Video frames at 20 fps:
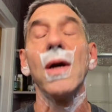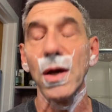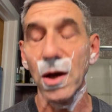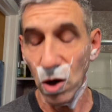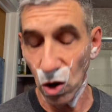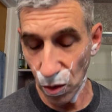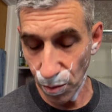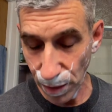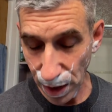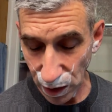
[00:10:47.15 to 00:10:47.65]
You
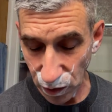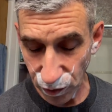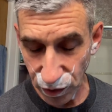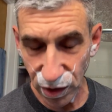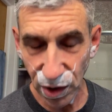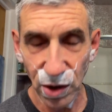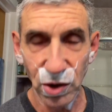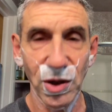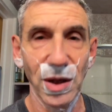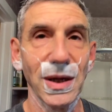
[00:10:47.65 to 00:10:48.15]
know, it makes for
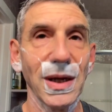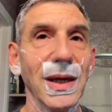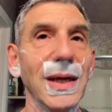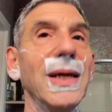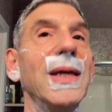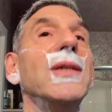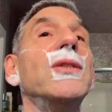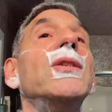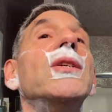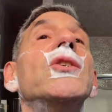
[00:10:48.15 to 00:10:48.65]
such an
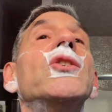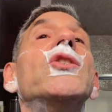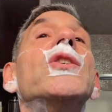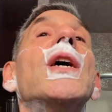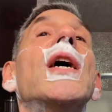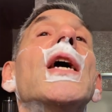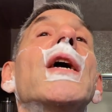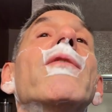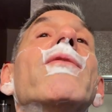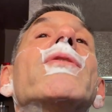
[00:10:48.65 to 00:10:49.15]
easy
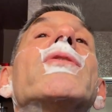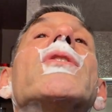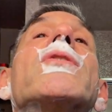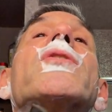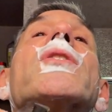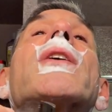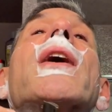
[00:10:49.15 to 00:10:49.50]
shave, such a